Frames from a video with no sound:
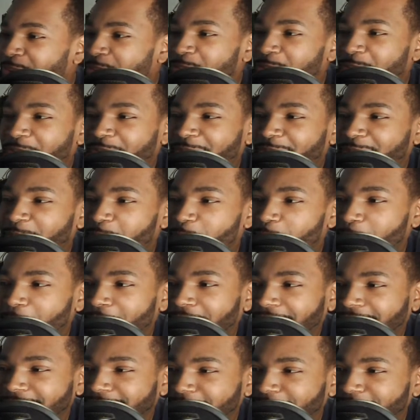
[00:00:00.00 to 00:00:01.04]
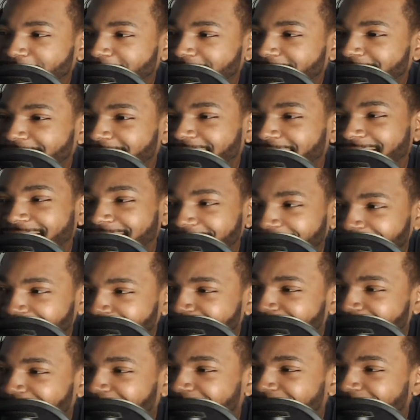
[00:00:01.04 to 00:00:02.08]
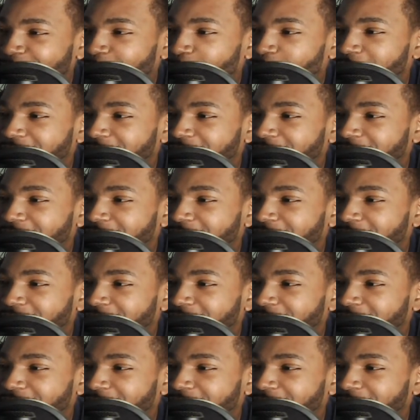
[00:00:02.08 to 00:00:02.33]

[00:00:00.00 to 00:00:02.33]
Welcome back to another session of